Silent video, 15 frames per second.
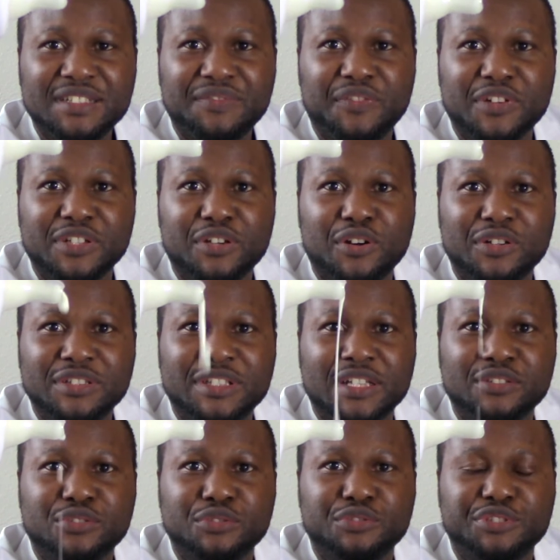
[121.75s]
for the
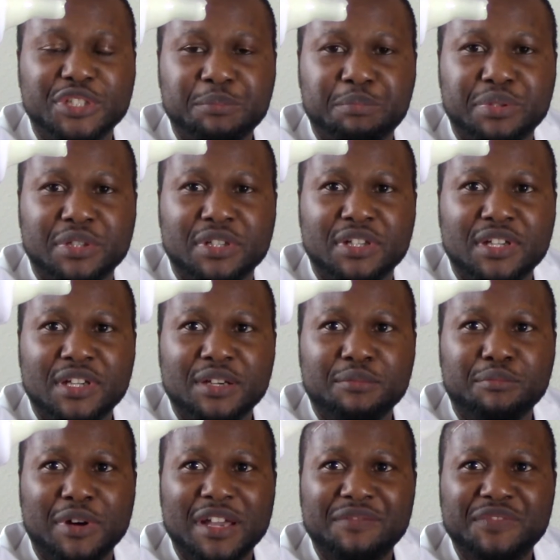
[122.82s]
contents to drip.
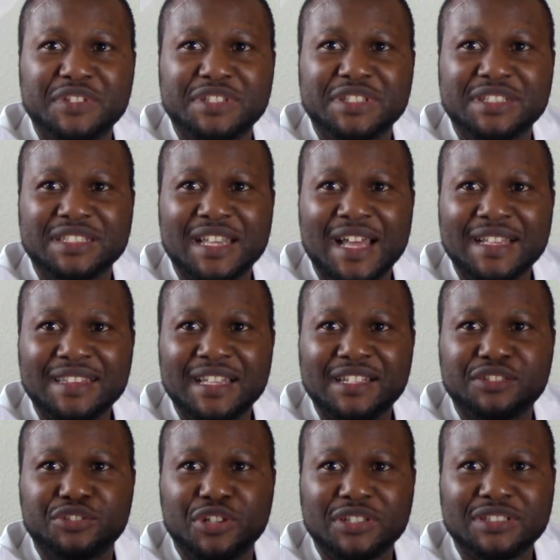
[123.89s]
But if it's
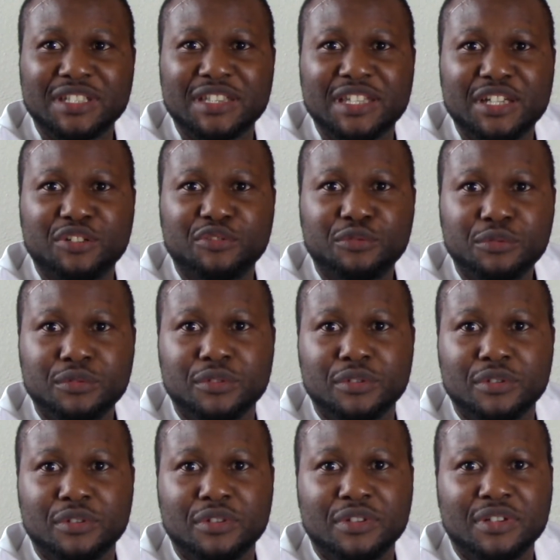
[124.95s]
slanted just a little,
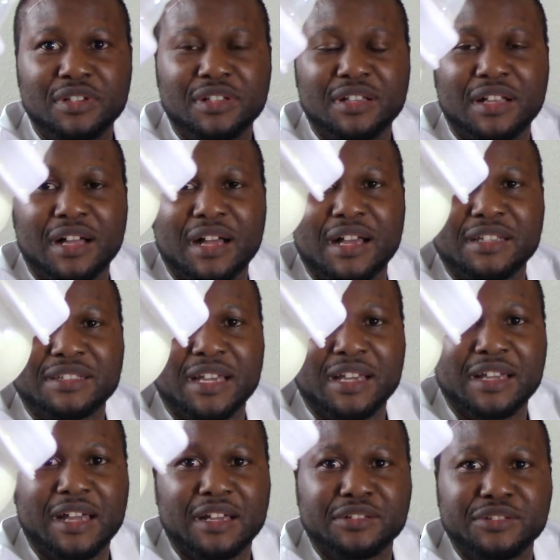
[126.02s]

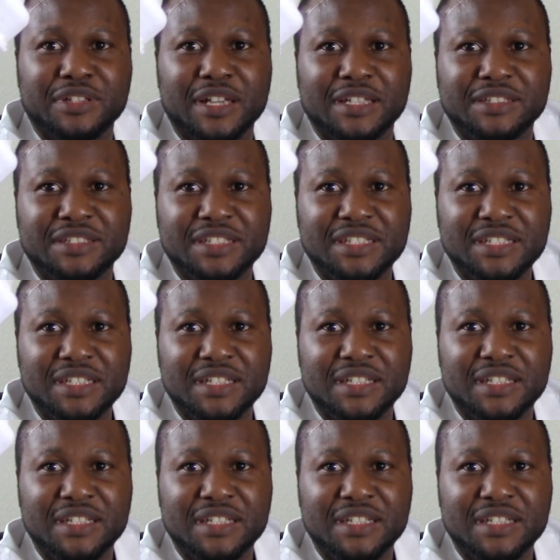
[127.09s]
as you can see,